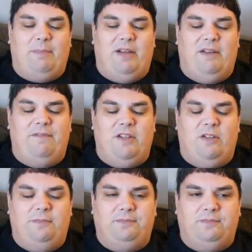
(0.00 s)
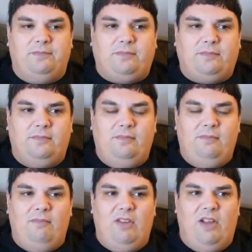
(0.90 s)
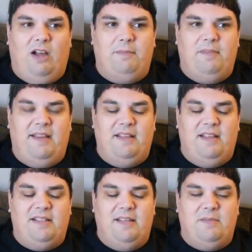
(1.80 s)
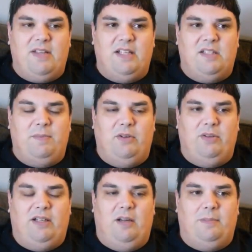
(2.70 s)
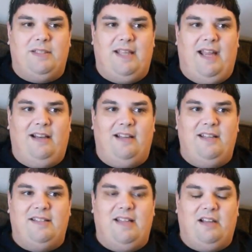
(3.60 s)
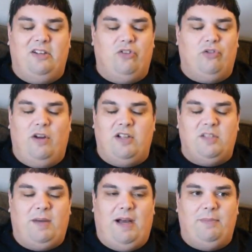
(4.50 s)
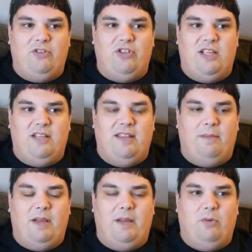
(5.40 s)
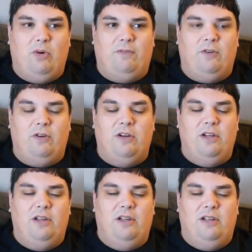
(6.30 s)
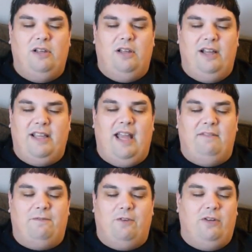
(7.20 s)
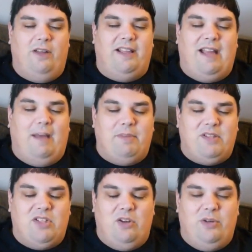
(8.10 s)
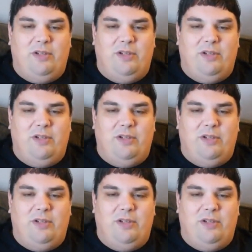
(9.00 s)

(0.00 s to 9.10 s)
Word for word: I feel. Um, it, it seems like it's building up to that. He's not going to trust Papa G and them anymore for, again, for like an episode.